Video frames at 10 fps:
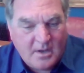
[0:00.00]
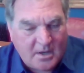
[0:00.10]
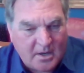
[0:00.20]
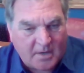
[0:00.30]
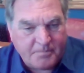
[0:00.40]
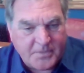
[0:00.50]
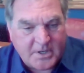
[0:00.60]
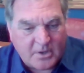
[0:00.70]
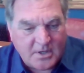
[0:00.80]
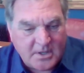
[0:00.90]

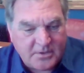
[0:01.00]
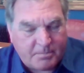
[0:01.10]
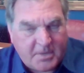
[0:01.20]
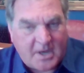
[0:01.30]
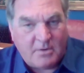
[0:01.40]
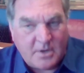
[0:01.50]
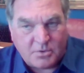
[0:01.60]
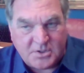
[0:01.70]
either parent or